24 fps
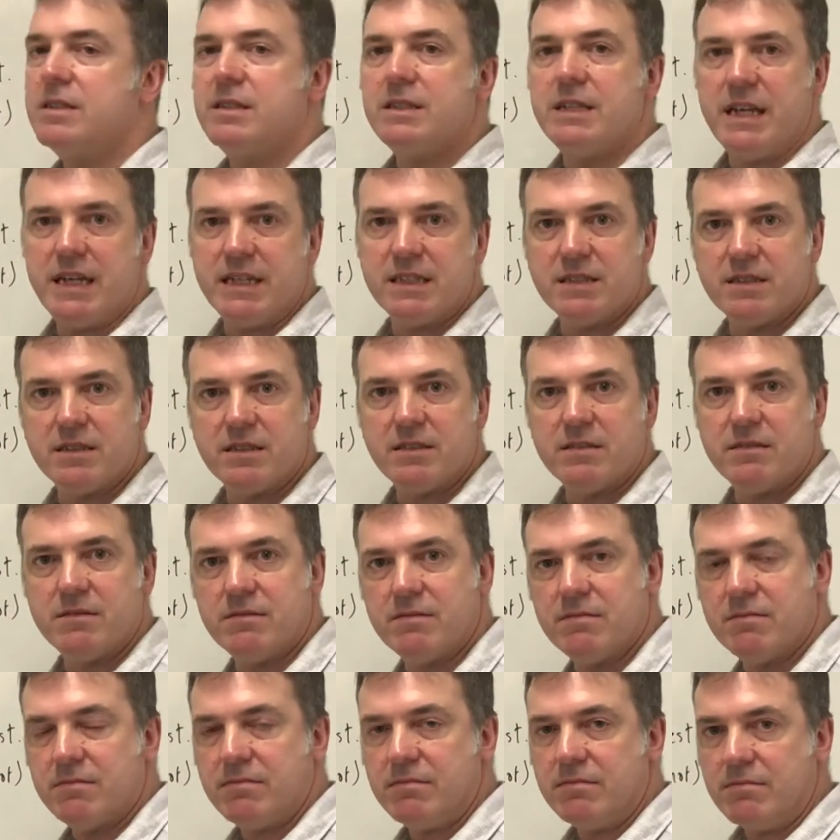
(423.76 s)
test.
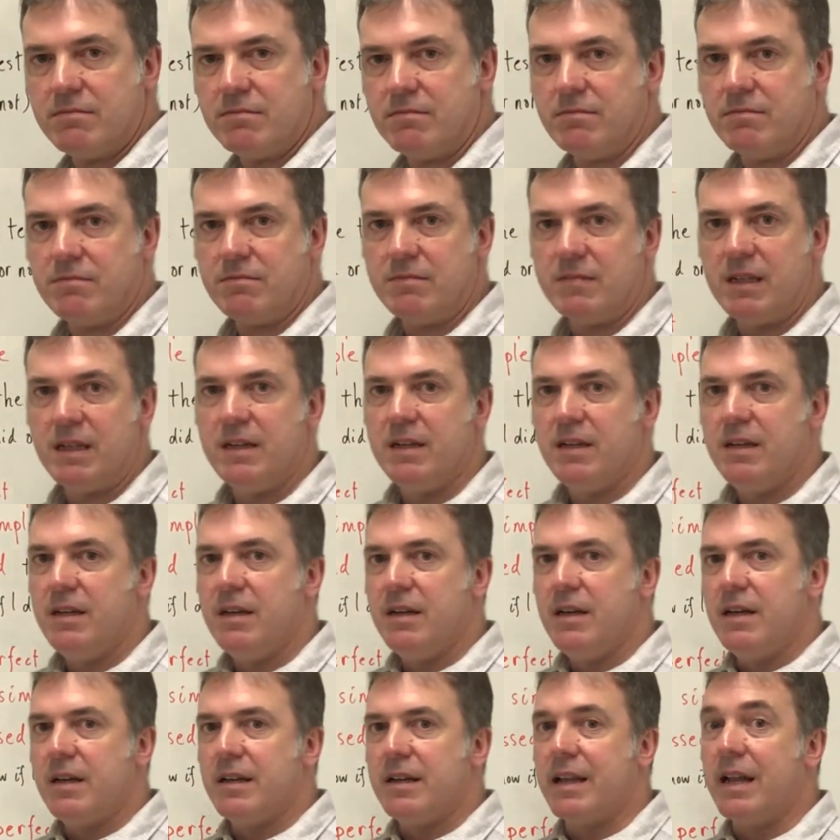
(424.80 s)

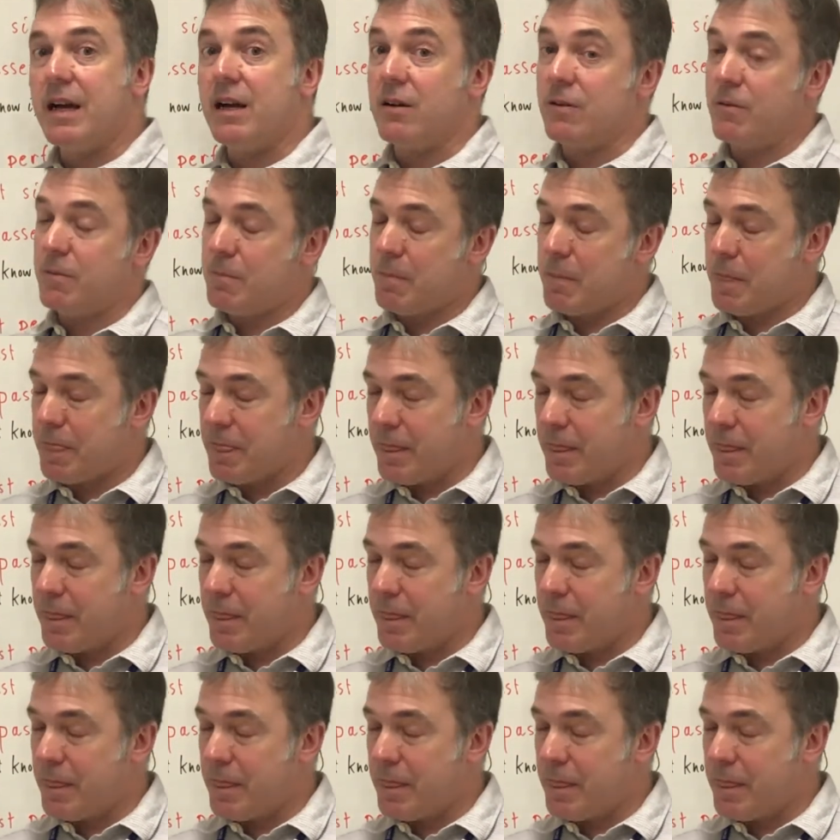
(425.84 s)
Now,